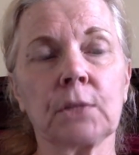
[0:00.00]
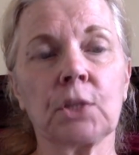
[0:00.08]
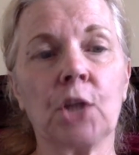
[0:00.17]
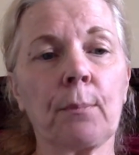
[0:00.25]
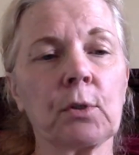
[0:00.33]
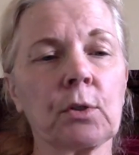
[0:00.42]

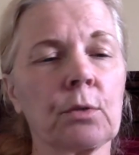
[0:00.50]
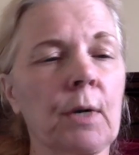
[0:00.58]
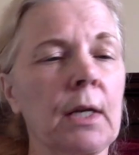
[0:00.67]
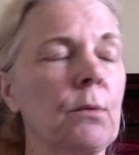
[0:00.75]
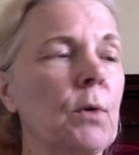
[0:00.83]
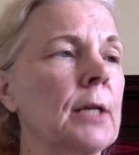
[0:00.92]
Chapter
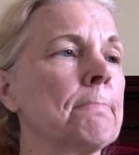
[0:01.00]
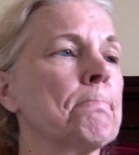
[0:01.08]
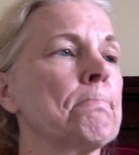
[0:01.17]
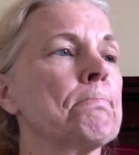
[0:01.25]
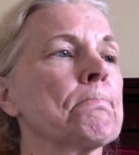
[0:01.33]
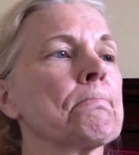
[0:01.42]
21
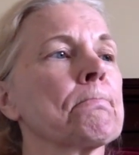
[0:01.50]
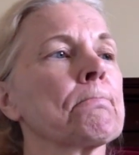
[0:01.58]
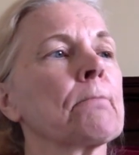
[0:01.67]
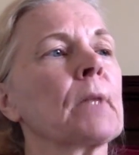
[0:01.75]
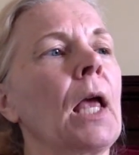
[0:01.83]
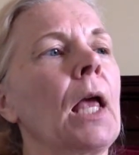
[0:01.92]

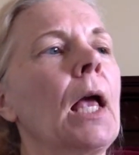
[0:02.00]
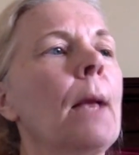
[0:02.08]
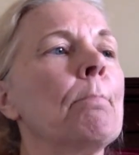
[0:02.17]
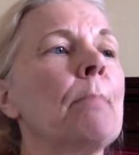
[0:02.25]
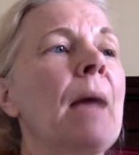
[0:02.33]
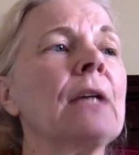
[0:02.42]

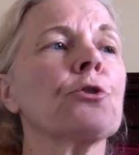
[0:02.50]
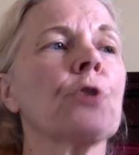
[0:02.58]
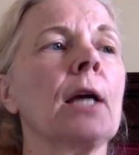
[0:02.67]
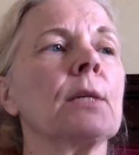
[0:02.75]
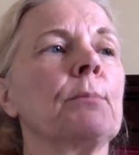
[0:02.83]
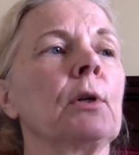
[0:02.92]
Matt
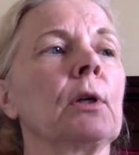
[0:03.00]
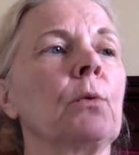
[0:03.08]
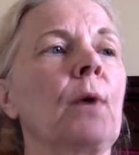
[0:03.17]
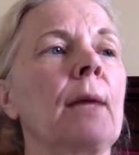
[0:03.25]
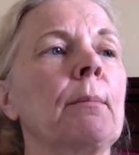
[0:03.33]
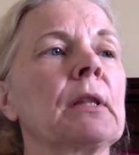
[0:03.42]
tried to pull
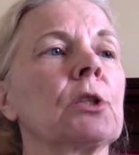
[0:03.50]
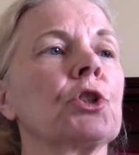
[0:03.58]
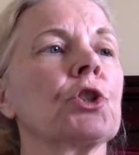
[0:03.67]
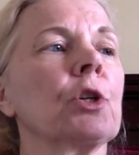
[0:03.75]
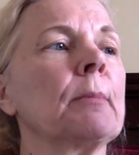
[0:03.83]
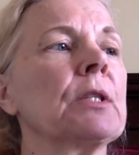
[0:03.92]
away, but the
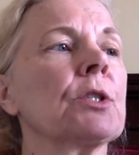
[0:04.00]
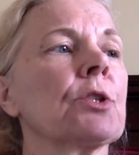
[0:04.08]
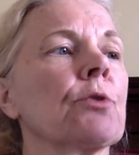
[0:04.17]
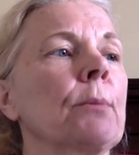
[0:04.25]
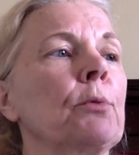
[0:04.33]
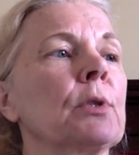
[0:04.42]
German's
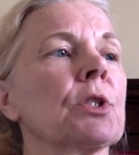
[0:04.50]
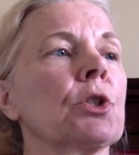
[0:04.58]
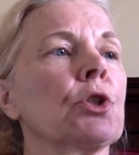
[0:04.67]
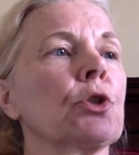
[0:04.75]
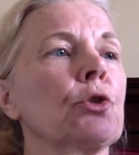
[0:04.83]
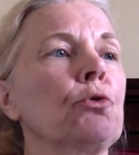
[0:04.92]
grip was
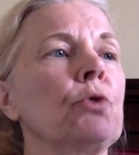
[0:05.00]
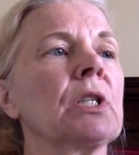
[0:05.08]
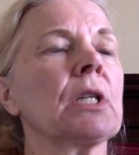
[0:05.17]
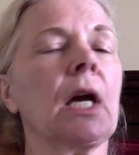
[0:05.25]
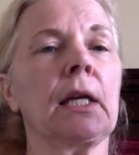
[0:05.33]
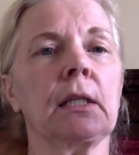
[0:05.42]
too
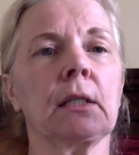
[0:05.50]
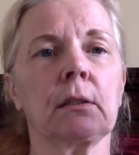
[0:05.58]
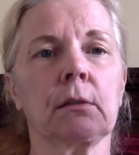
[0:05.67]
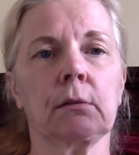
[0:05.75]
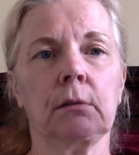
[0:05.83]
tight.